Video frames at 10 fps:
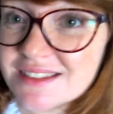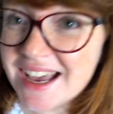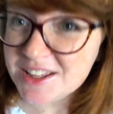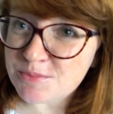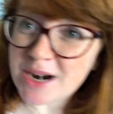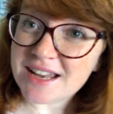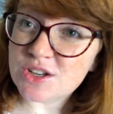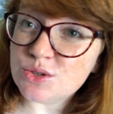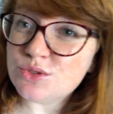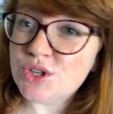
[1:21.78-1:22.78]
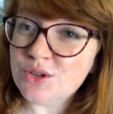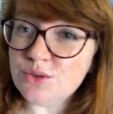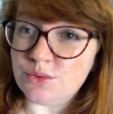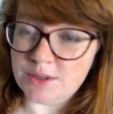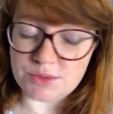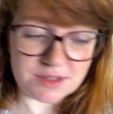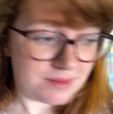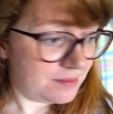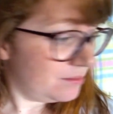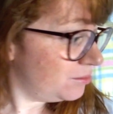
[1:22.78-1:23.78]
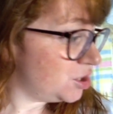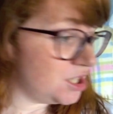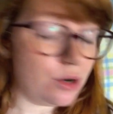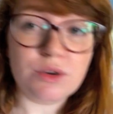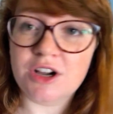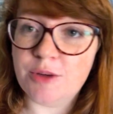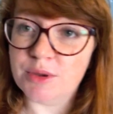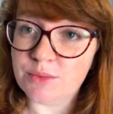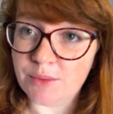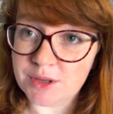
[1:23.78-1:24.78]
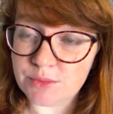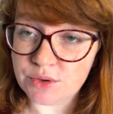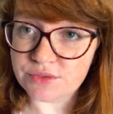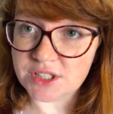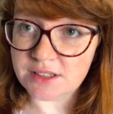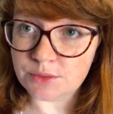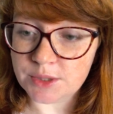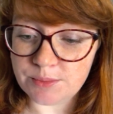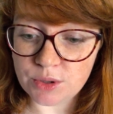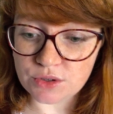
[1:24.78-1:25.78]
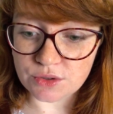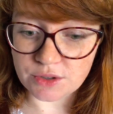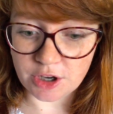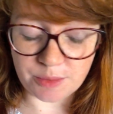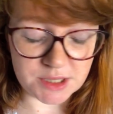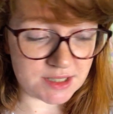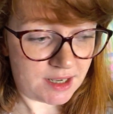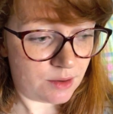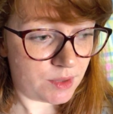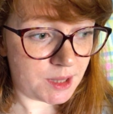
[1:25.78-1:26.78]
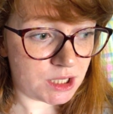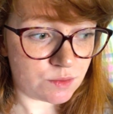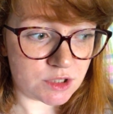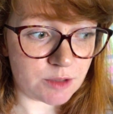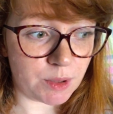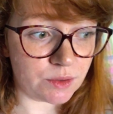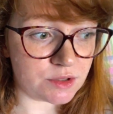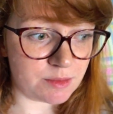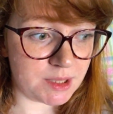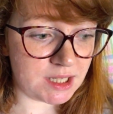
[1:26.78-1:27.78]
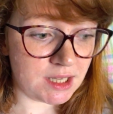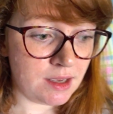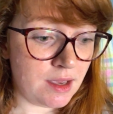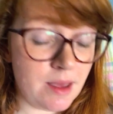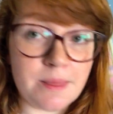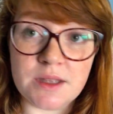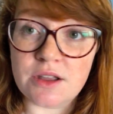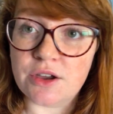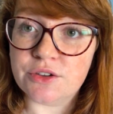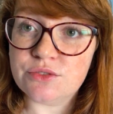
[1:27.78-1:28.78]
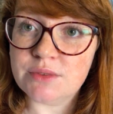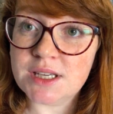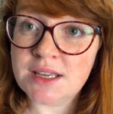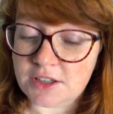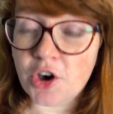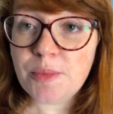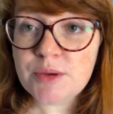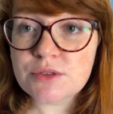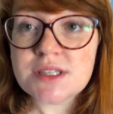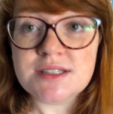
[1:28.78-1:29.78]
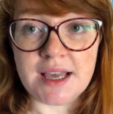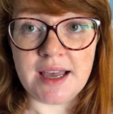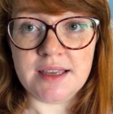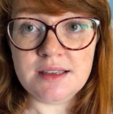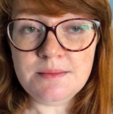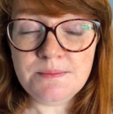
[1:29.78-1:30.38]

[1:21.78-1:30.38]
that's brand new too. It was pretty old carpet when we moved in and we put new carpets down when this was supposed to be the nursery. The carpet will stay,